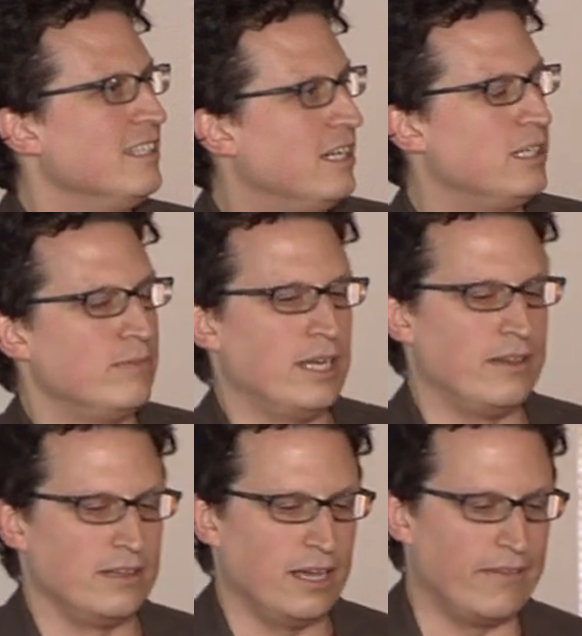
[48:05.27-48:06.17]

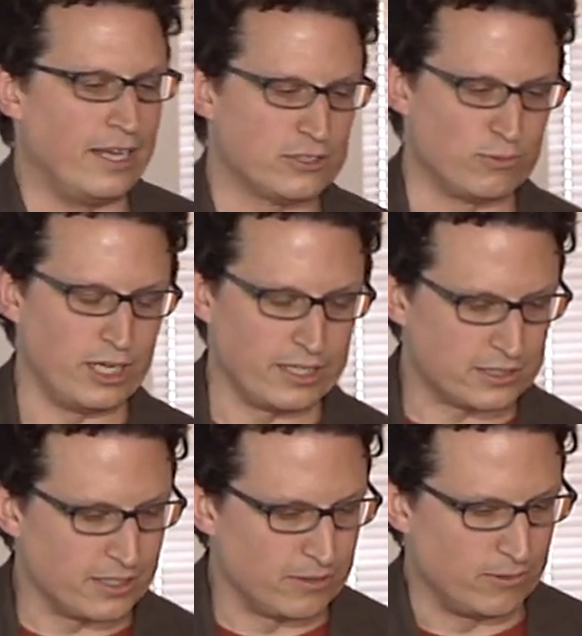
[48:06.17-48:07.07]
And that's why I
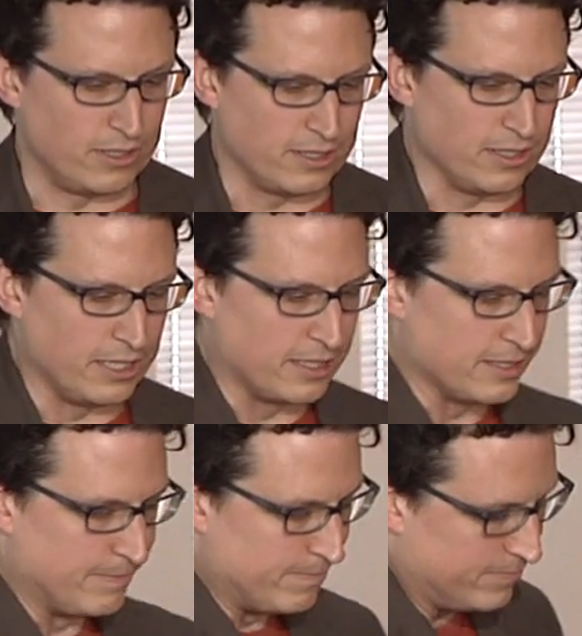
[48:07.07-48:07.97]
said the one
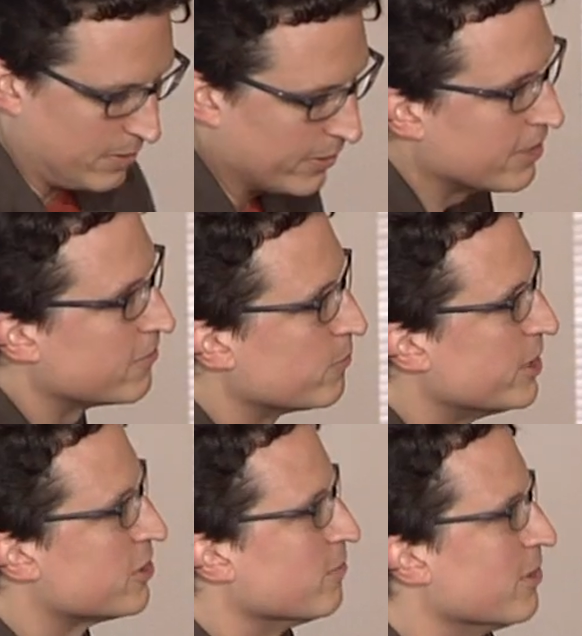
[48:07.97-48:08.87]
about the
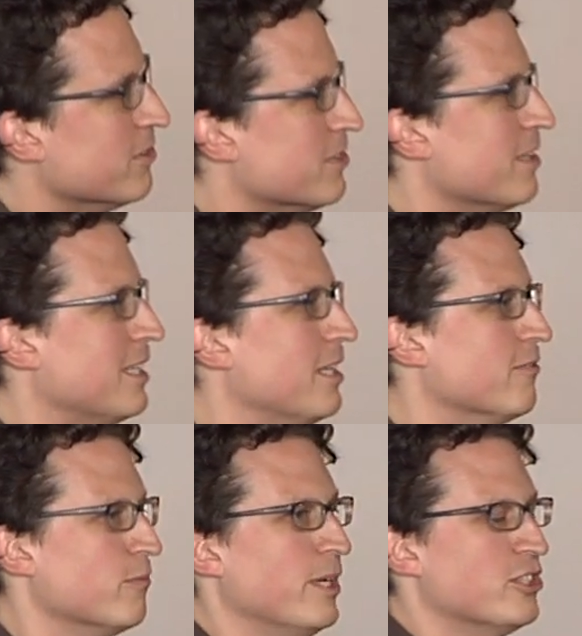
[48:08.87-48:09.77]
information workers, that the
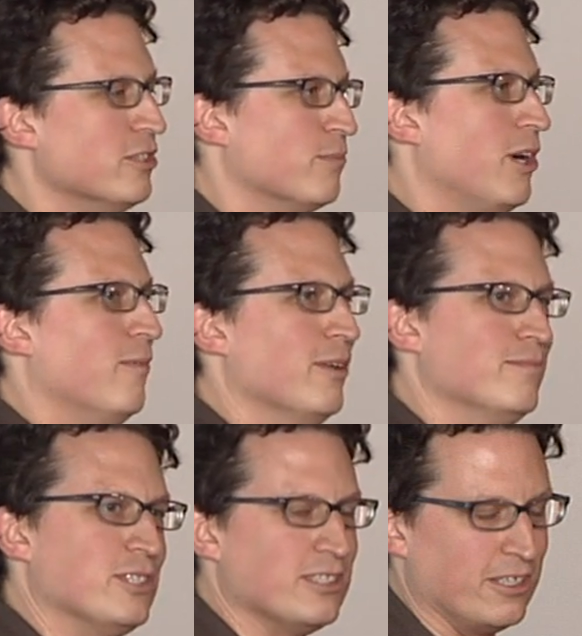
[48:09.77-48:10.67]
information
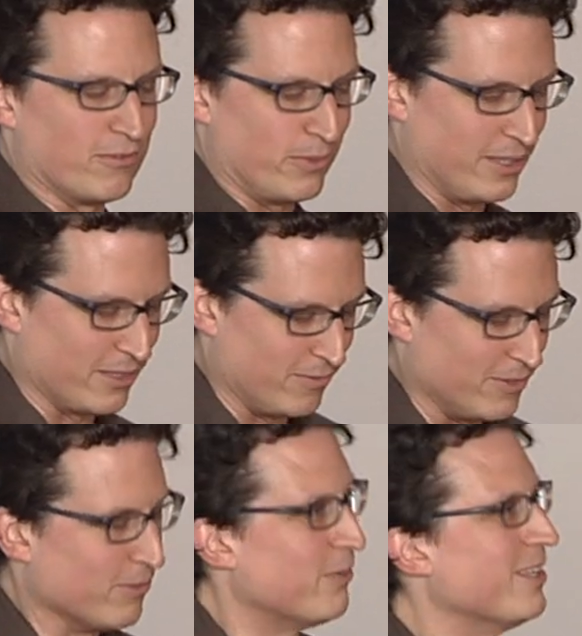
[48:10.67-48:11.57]
problem, since I didn't
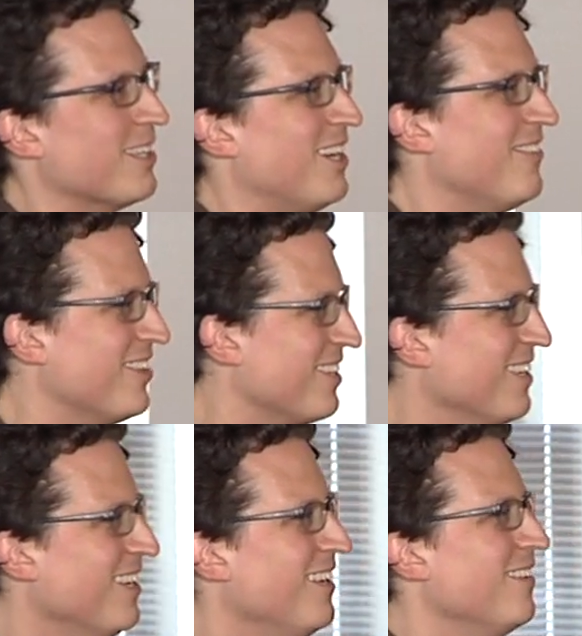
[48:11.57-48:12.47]
repeat the comment thing,
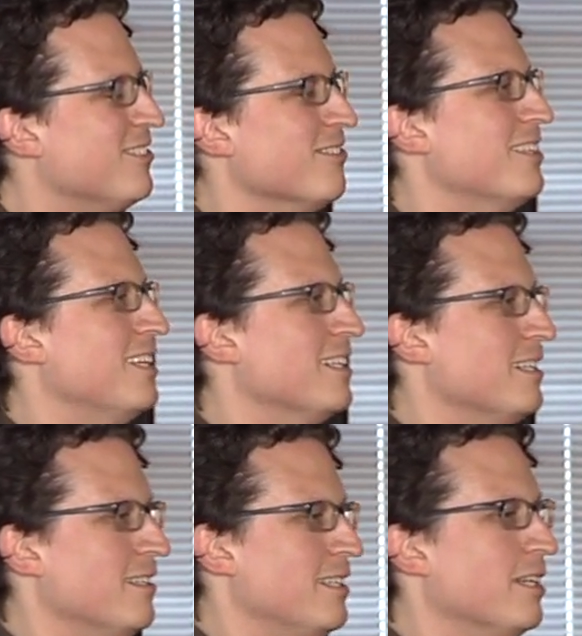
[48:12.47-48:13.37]
so
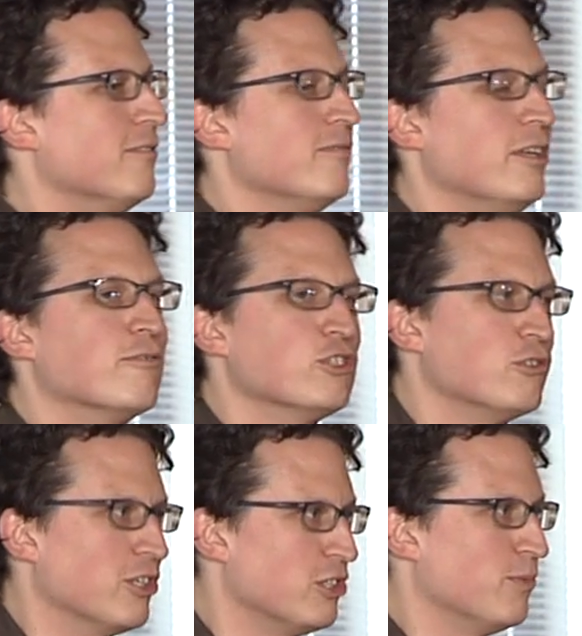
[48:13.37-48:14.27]
the
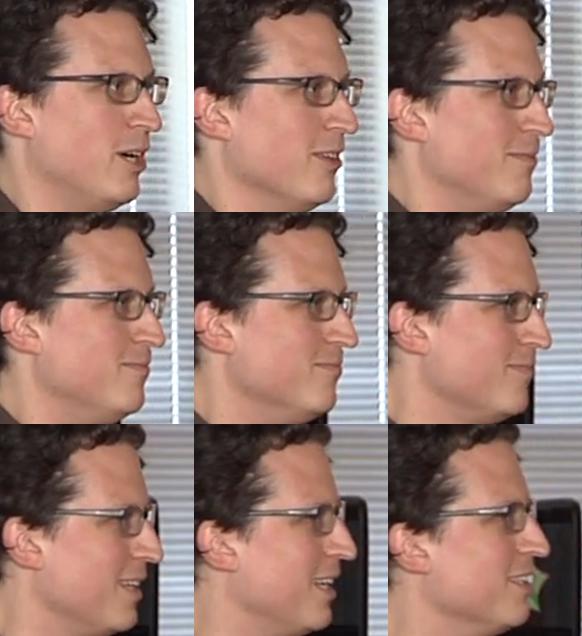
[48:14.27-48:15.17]
infrastructure problem
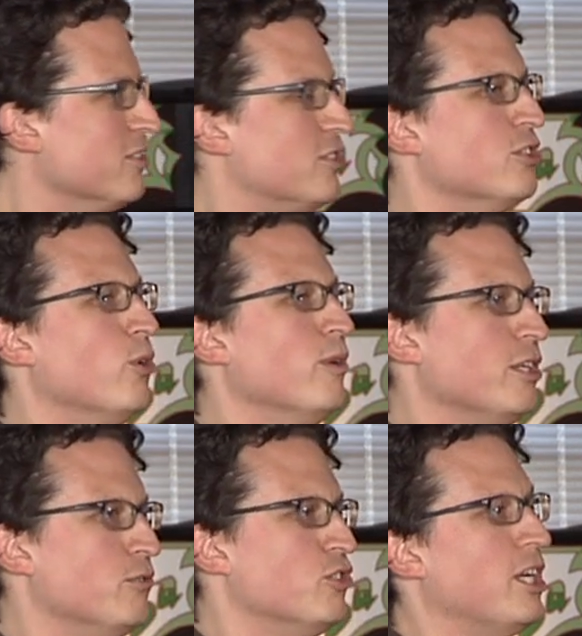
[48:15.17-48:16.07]
is
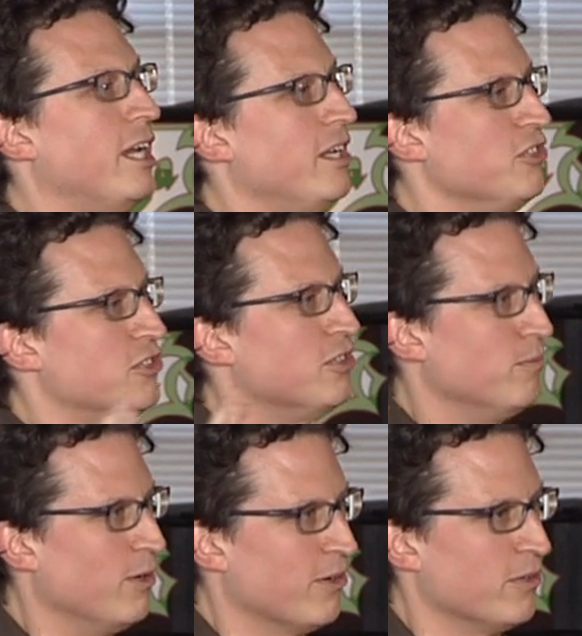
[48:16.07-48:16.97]
going to change the
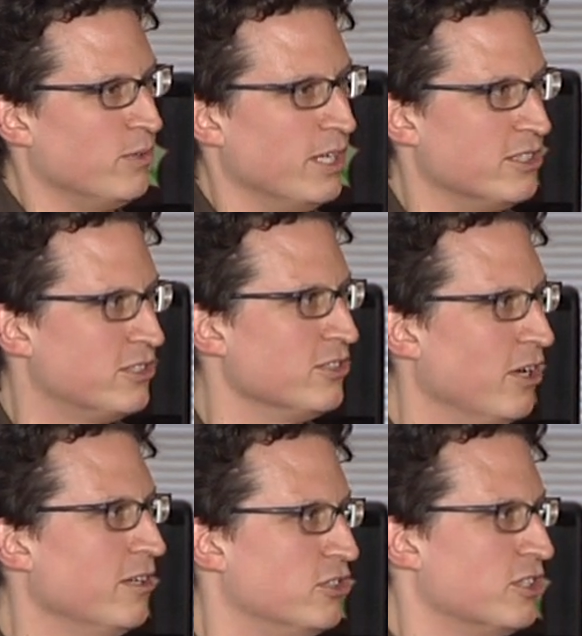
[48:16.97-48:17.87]
marketplace
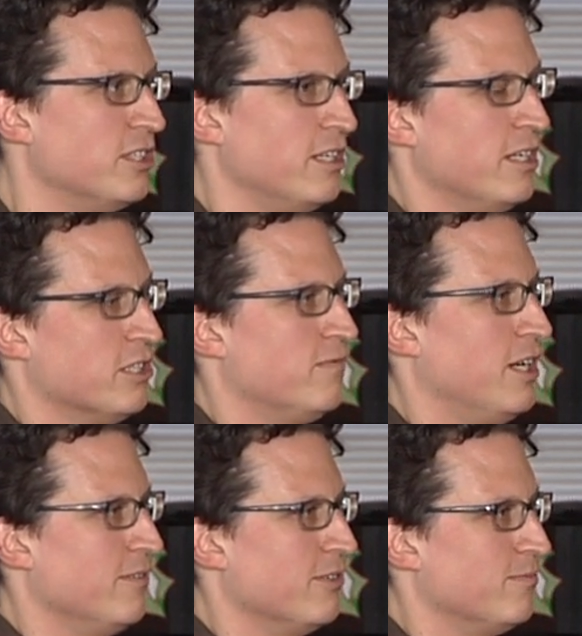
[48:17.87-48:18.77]
just in the next
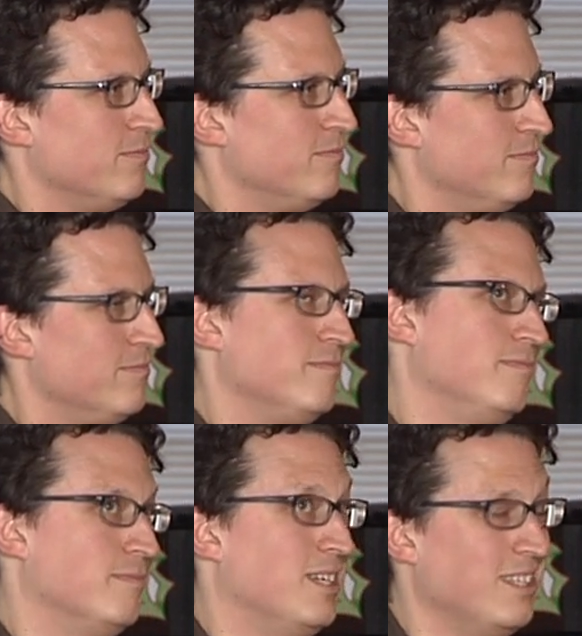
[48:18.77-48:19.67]

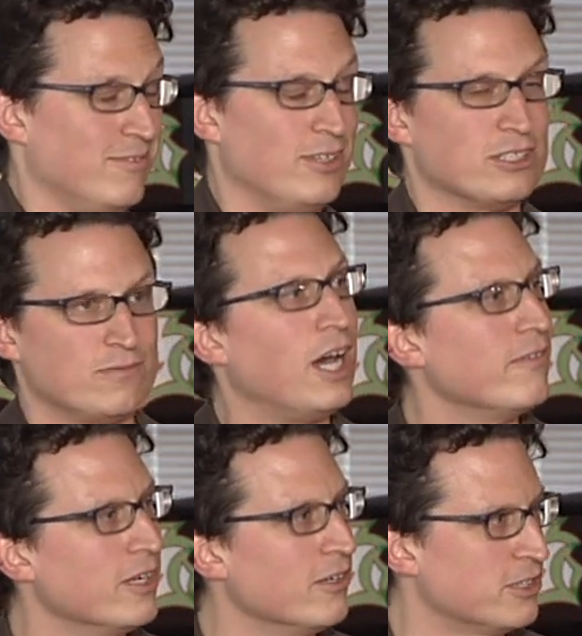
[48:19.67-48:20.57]
probably the next
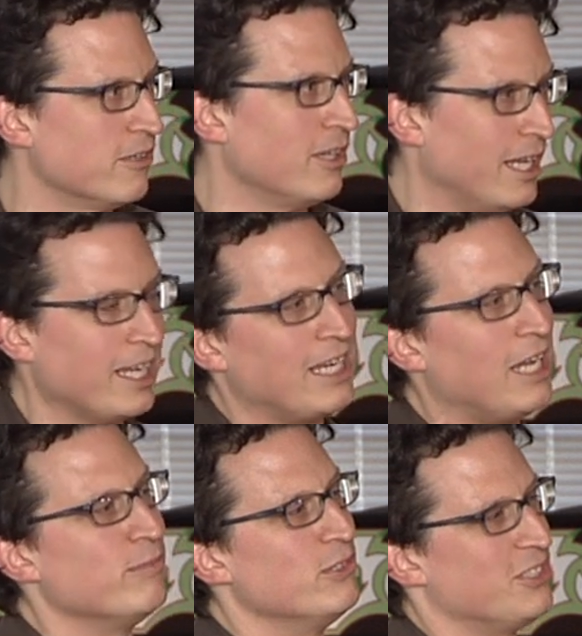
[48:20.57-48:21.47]
5 years. They're laying
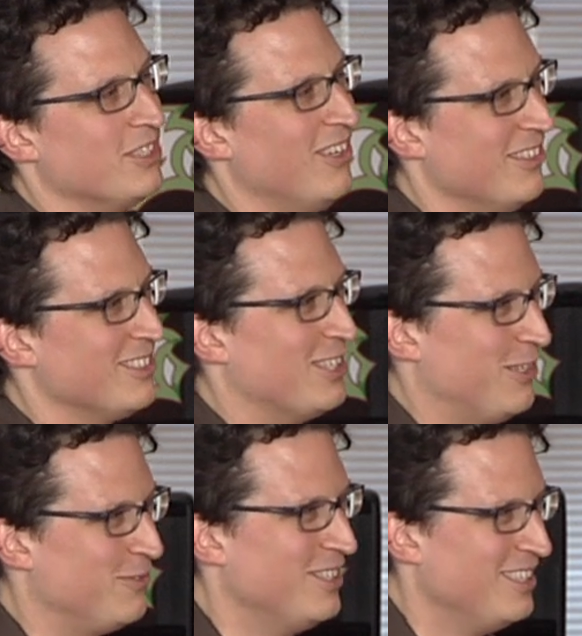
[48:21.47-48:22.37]
cables still and
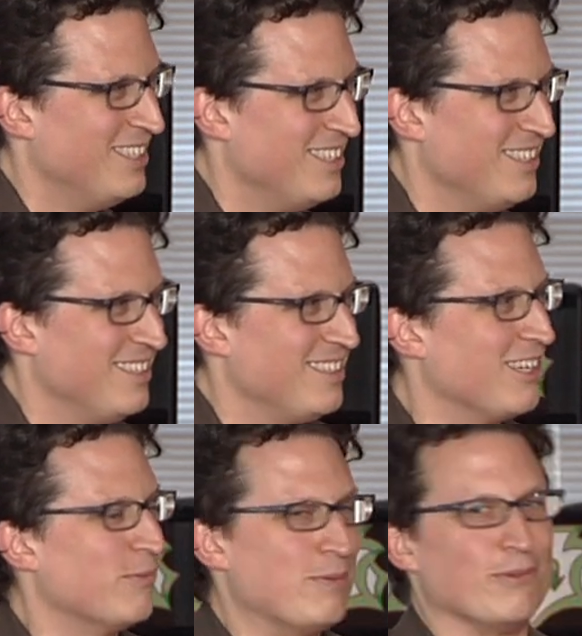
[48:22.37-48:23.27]
stuff.
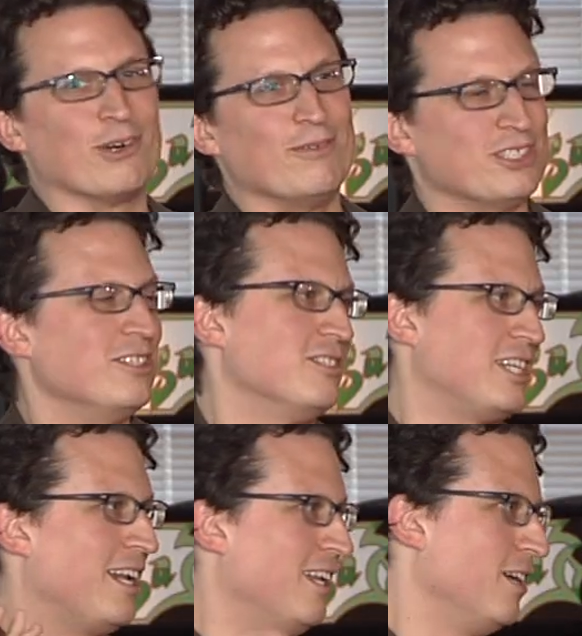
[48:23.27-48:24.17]
There are people promising to do
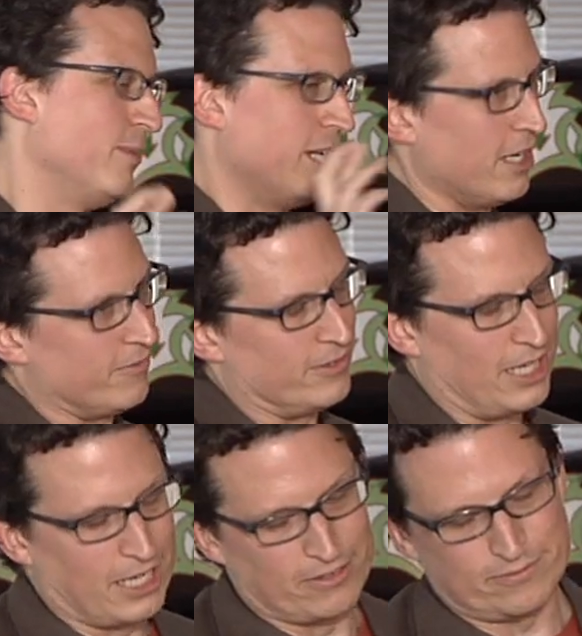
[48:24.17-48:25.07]
satellite, but
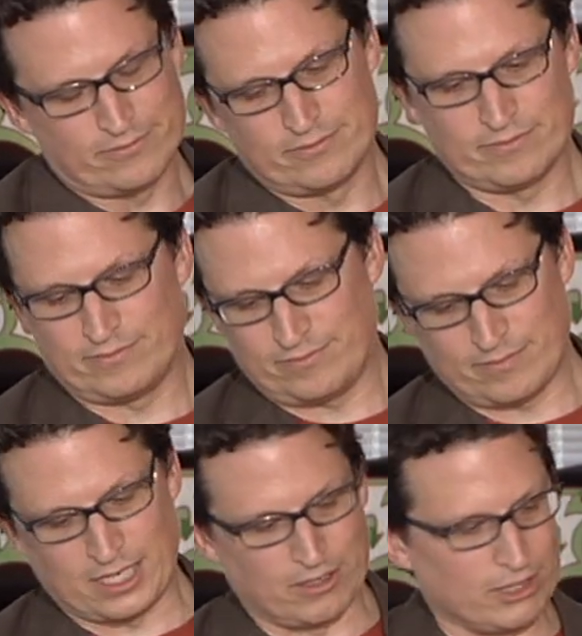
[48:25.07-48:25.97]
I have
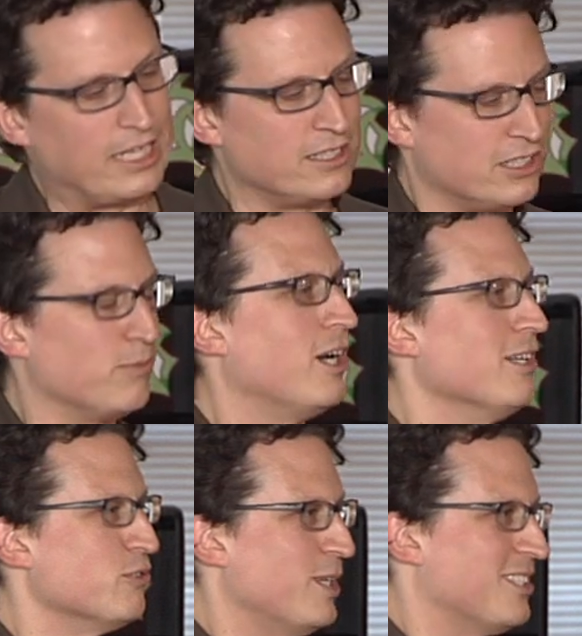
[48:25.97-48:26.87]
latency
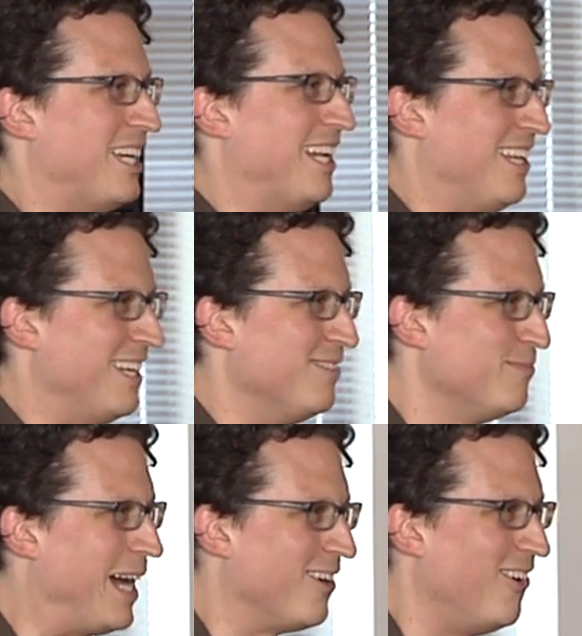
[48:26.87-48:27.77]
problems make satellite
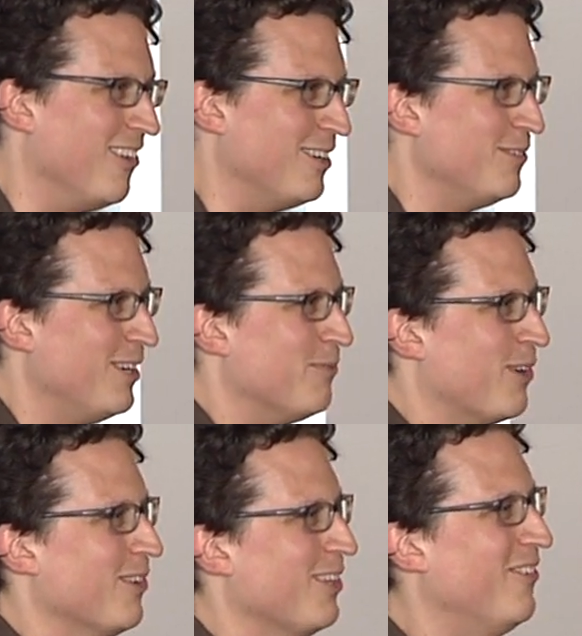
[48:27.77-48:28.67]
backhaul a
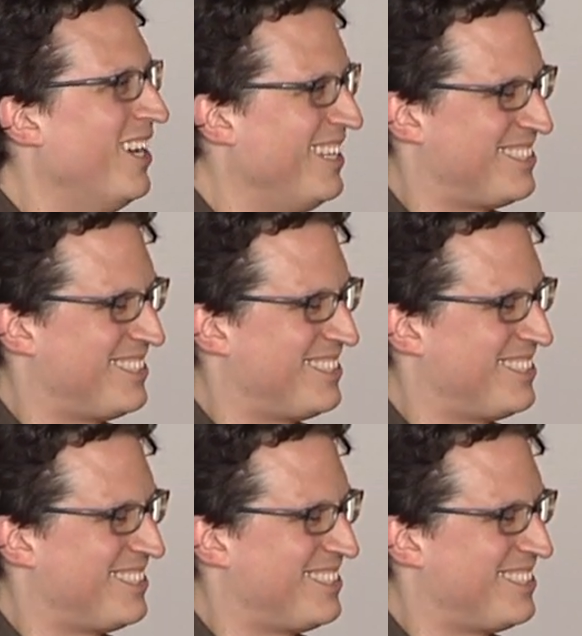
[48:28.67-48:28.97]
problem.